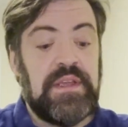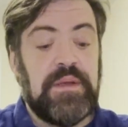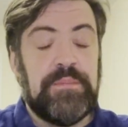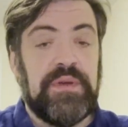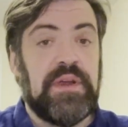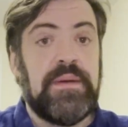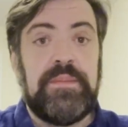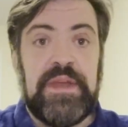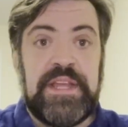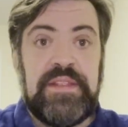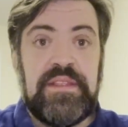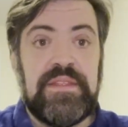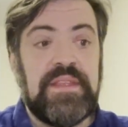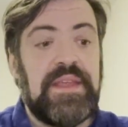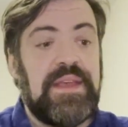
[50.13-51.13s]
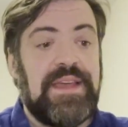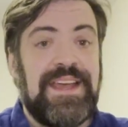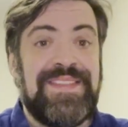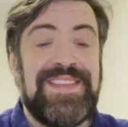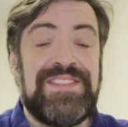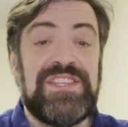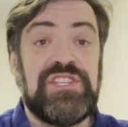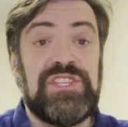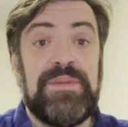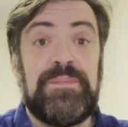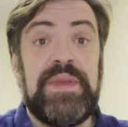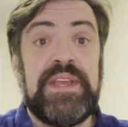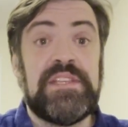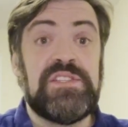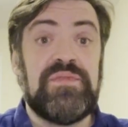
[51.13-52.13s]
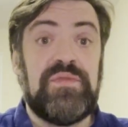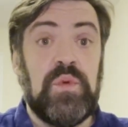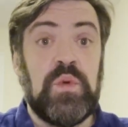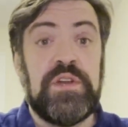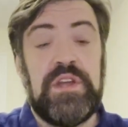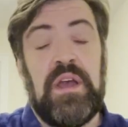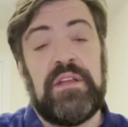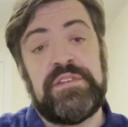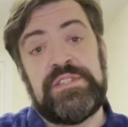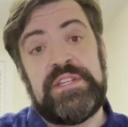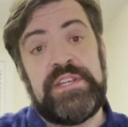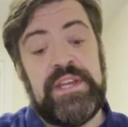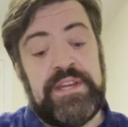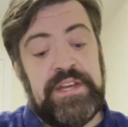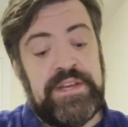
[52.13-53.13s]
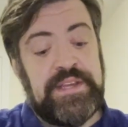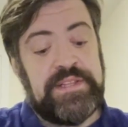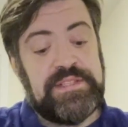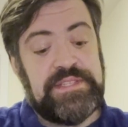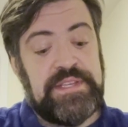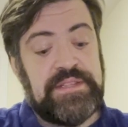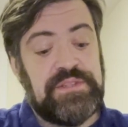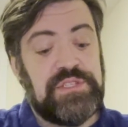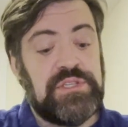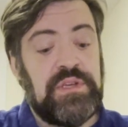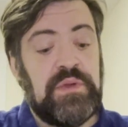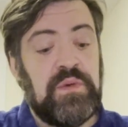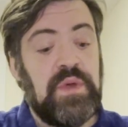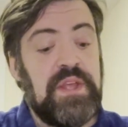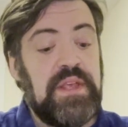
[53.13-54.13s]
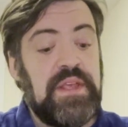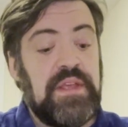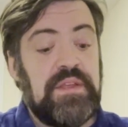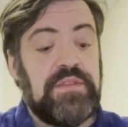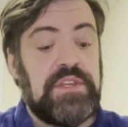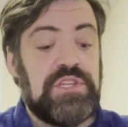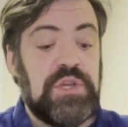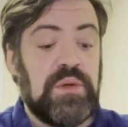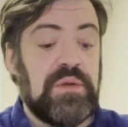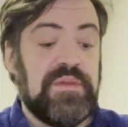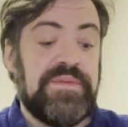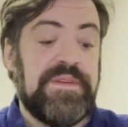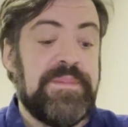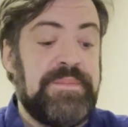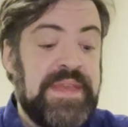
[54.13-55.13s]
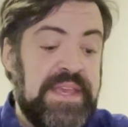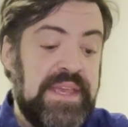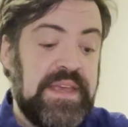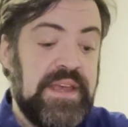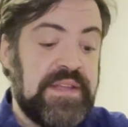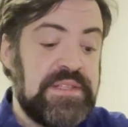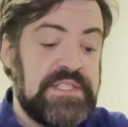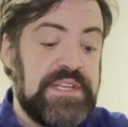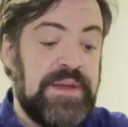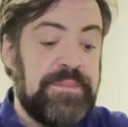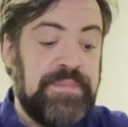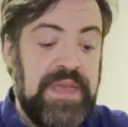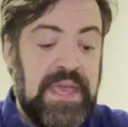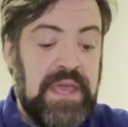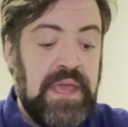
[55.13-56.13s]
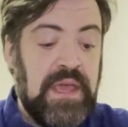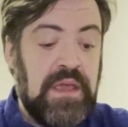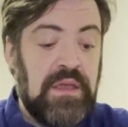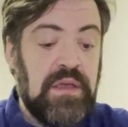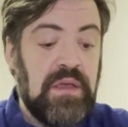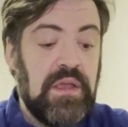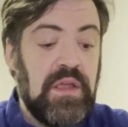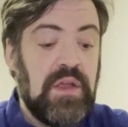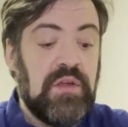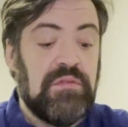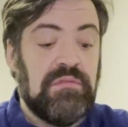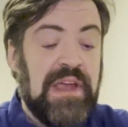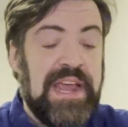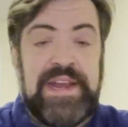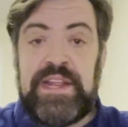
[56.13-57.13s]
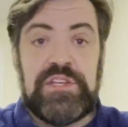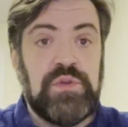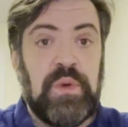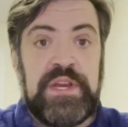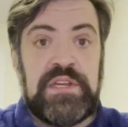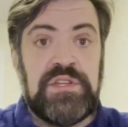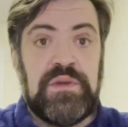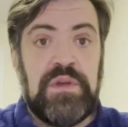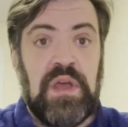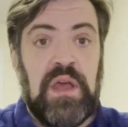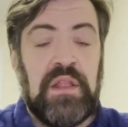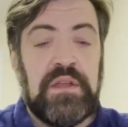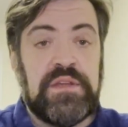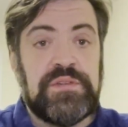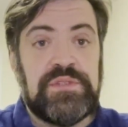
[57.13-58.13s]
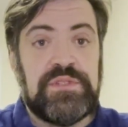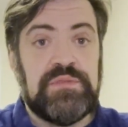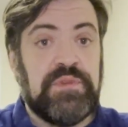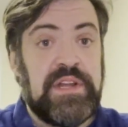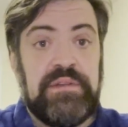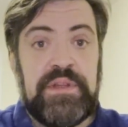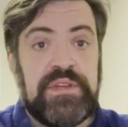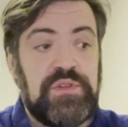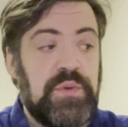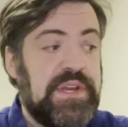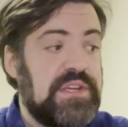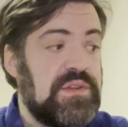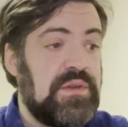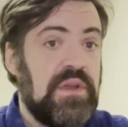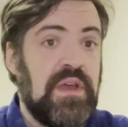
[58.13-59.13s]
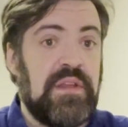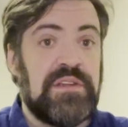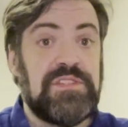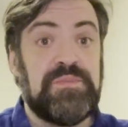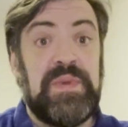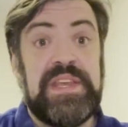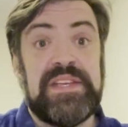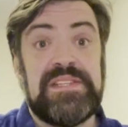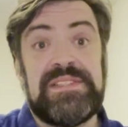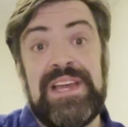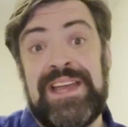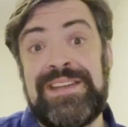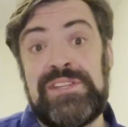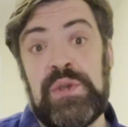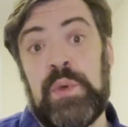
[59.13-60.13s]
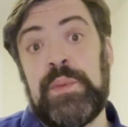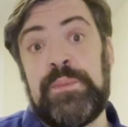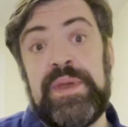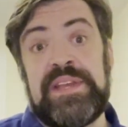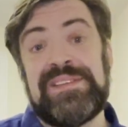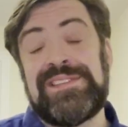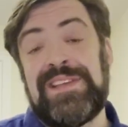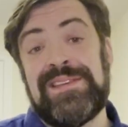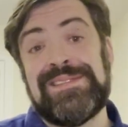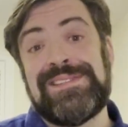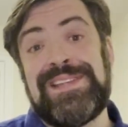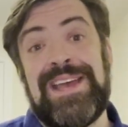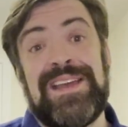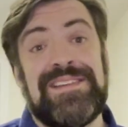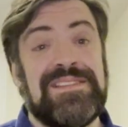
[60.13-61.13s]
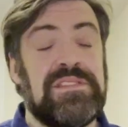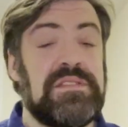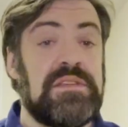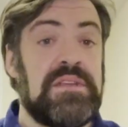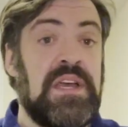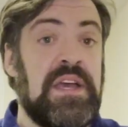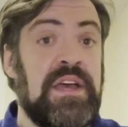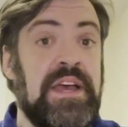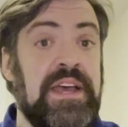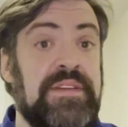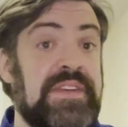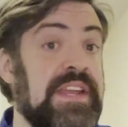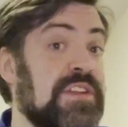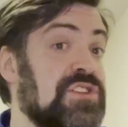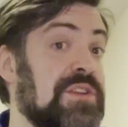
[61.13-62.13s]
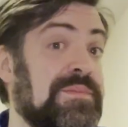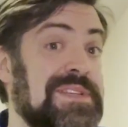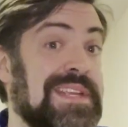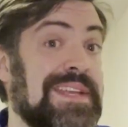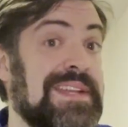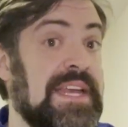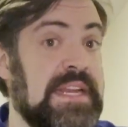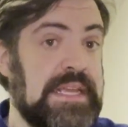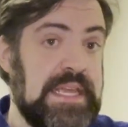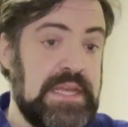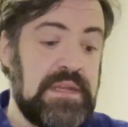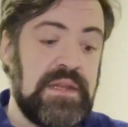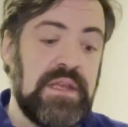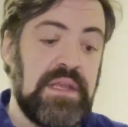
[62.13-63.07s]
per month. And then the shipping is $4.99. So the total for me ends up being right at $22, right around $22, because I don't pay sales tax having it shipped to Connecticut.